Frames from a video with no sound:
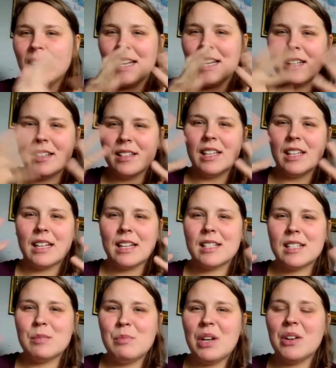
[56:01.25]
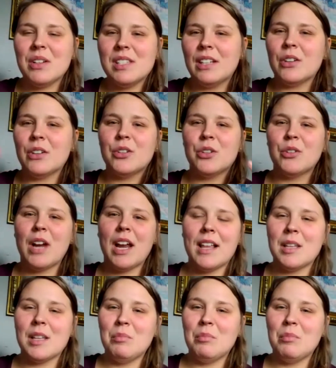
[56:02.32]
like experiencing or creating the